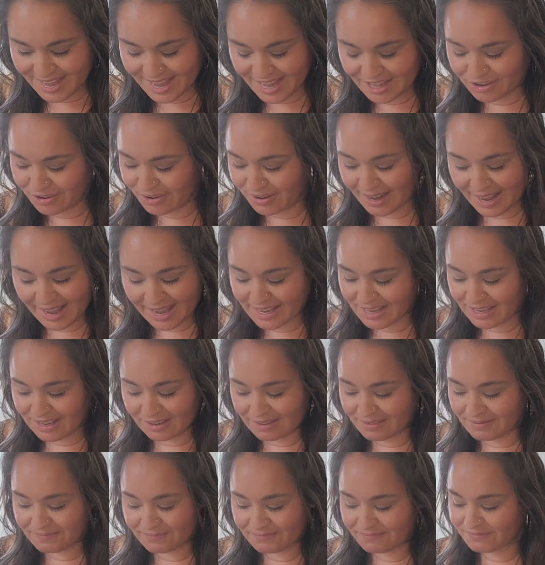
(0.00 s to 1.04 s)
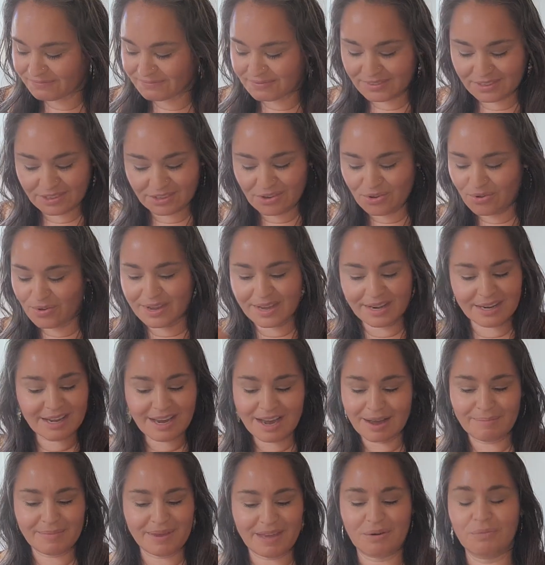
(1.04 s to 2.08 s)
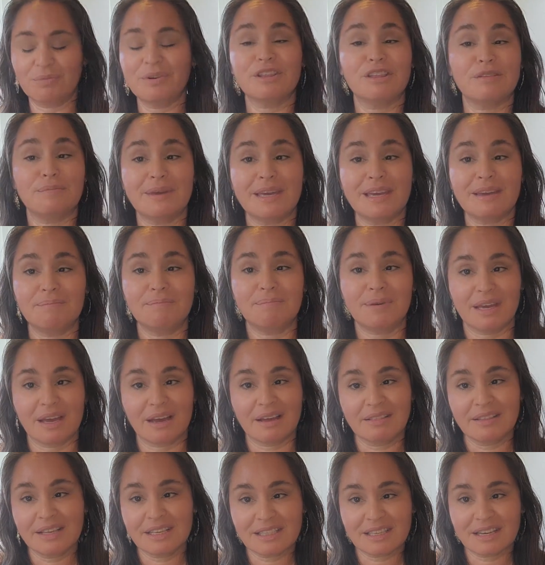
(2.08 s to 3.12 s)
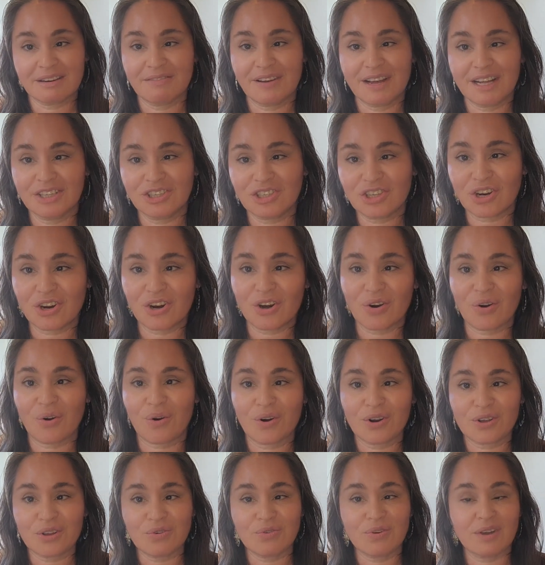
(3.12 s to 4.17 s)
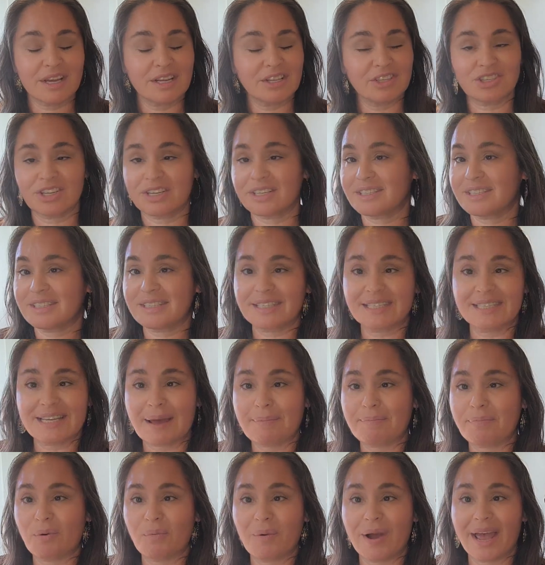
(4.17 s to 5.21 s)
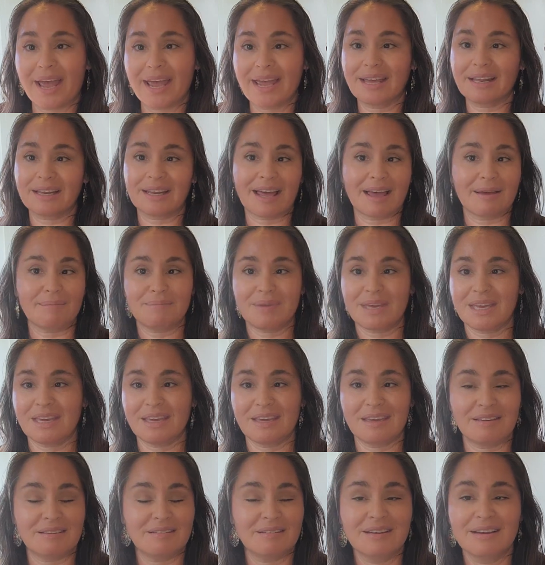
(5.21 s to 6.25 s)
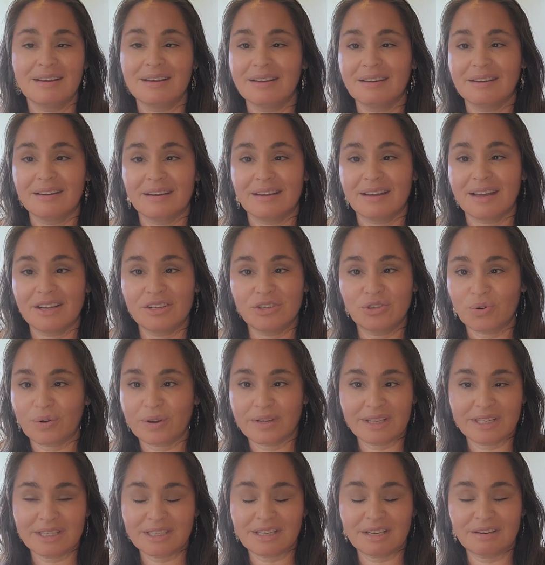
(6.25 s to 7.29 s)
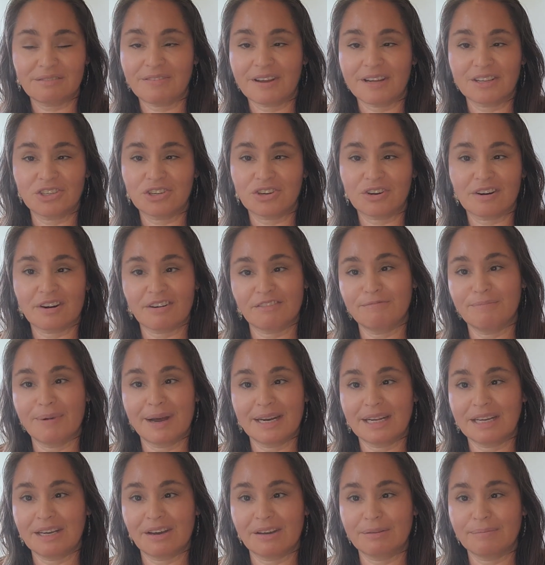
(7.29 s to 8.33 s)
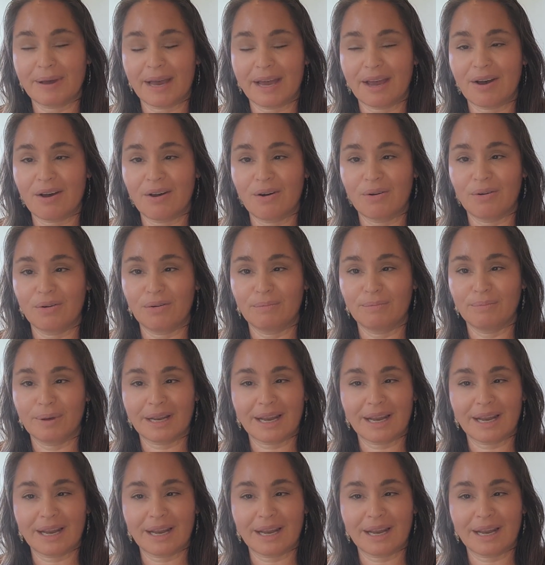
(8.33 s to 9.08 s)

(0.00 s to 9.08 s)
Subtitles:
you're like, you can come in with me and be on this adventure, or you can just step away and let me enjoy this adventure of money on my own.